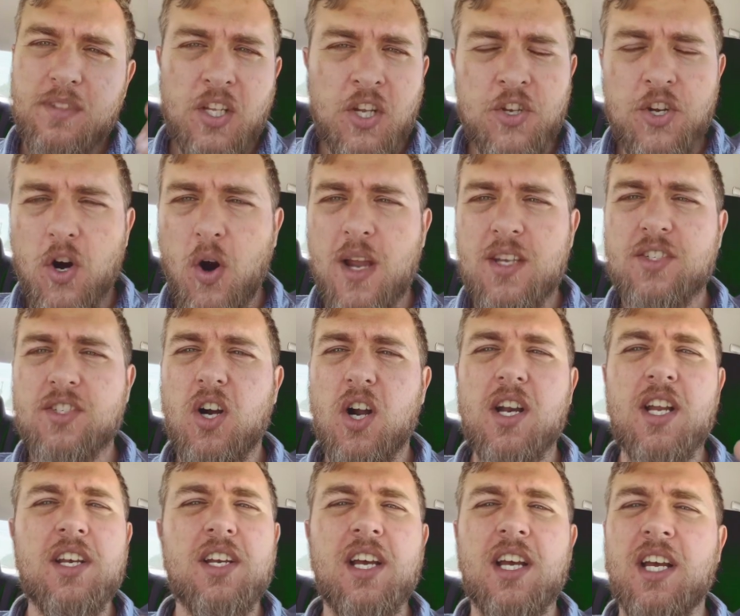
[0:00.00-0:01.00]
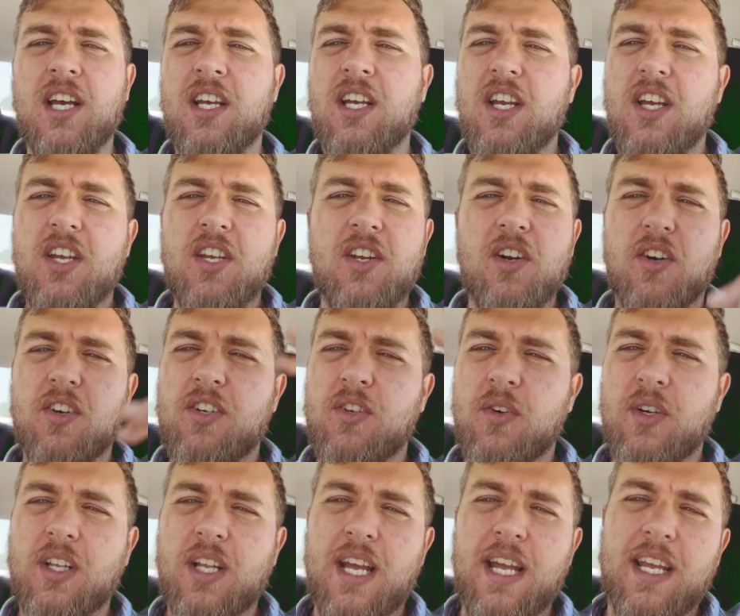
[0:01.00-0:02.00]
I started,
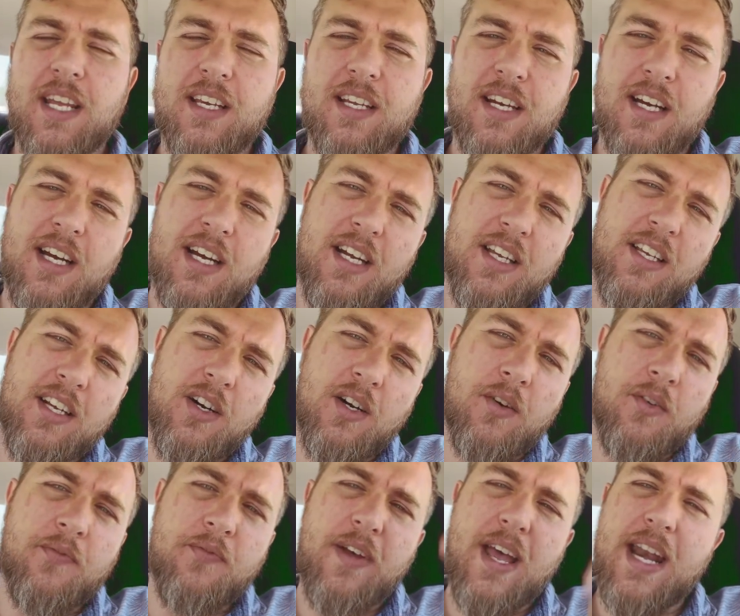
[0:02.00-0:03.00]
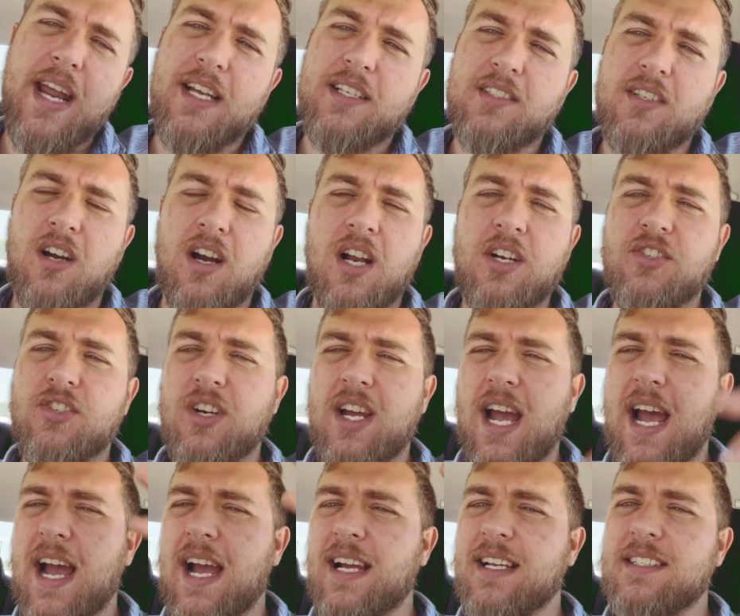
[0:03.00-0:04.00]
doing like, FedEx
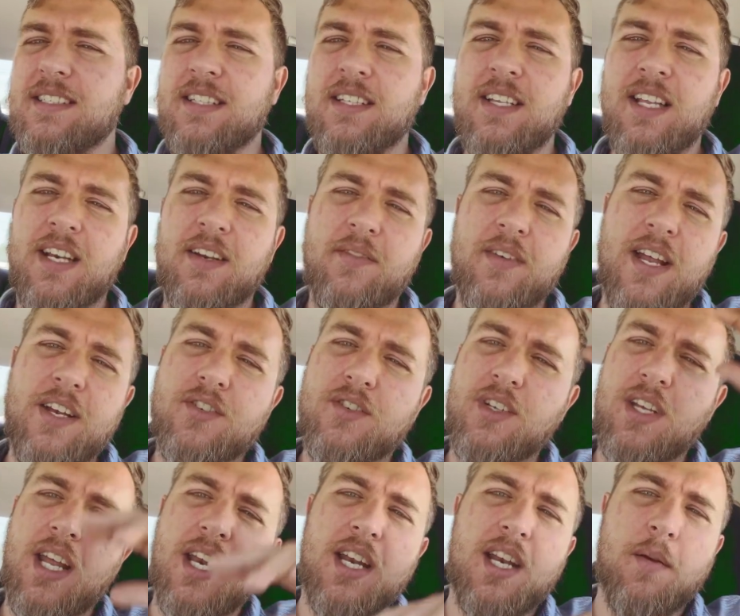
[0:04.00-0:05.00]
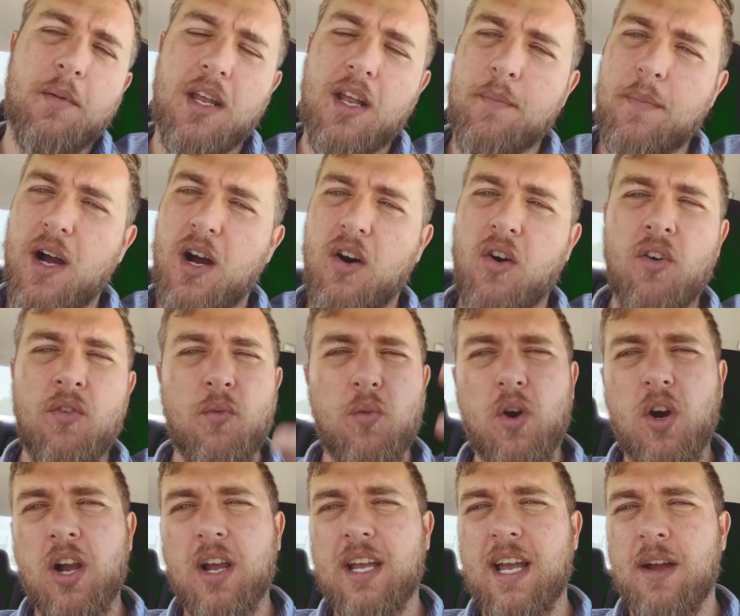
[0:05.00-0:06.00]
contracts, and then eventually ended up getting my own
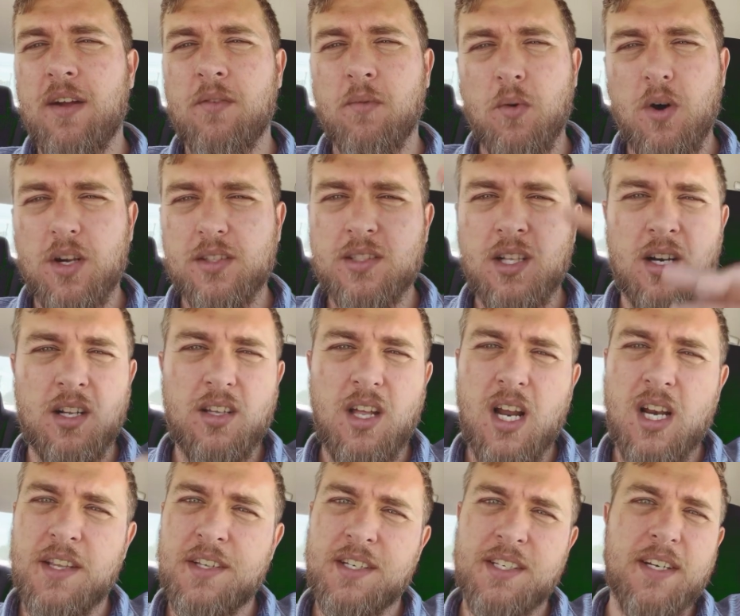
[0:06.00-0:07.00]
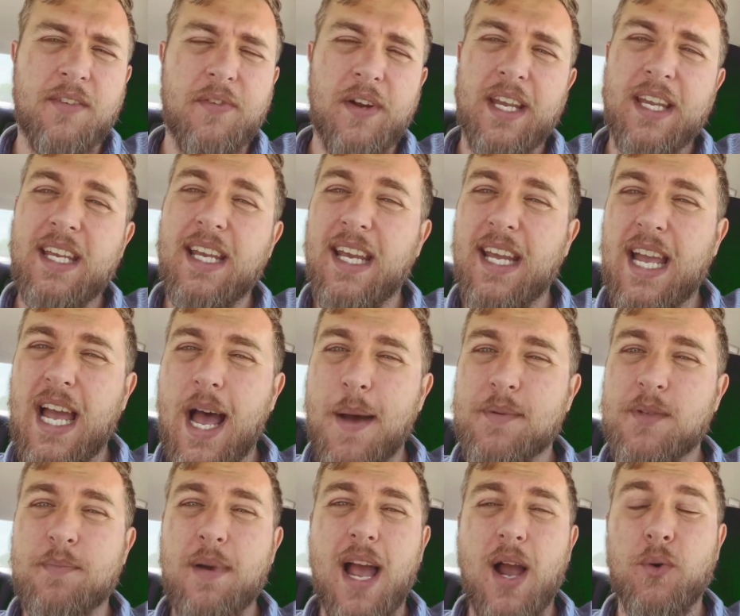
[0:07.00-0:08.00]
work. I worked on a lot of the different gig
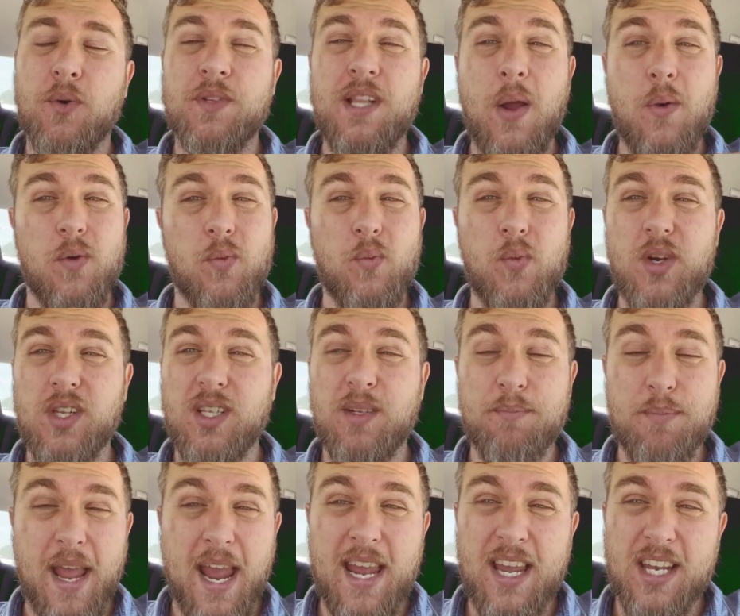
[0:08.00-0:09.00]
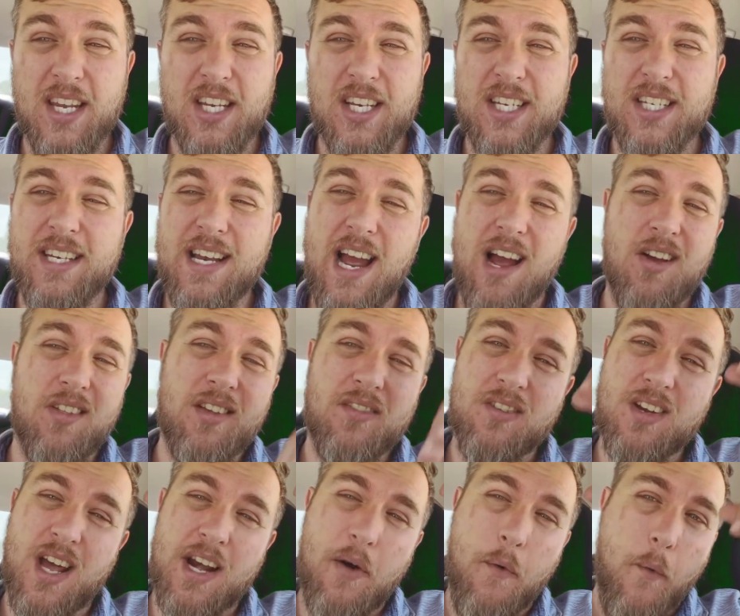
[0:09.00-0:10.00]
apps back when they were really paying good. Now
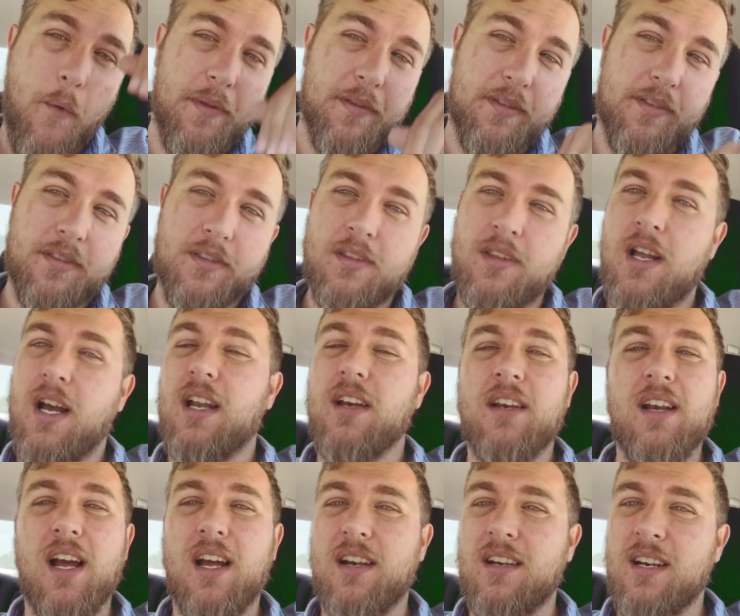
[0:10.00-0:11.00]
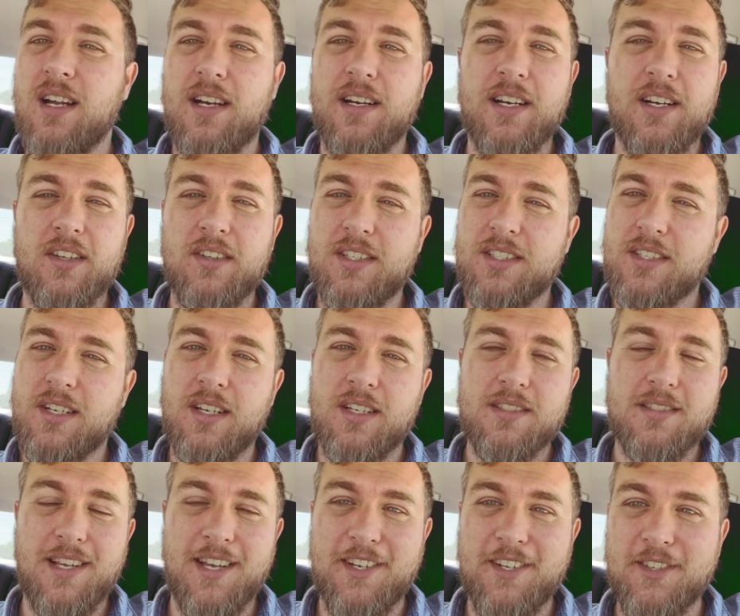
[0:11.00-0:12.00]
they've kind of not nearly as good
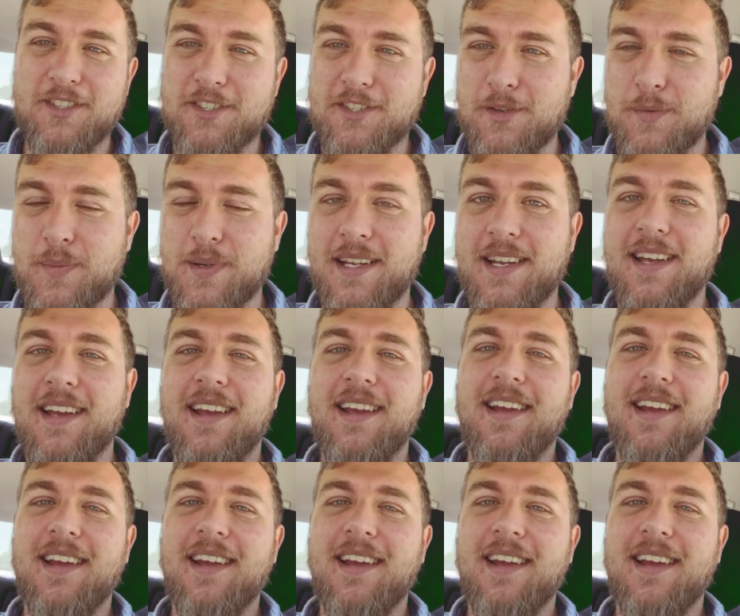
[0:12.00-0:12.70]
as they used to be.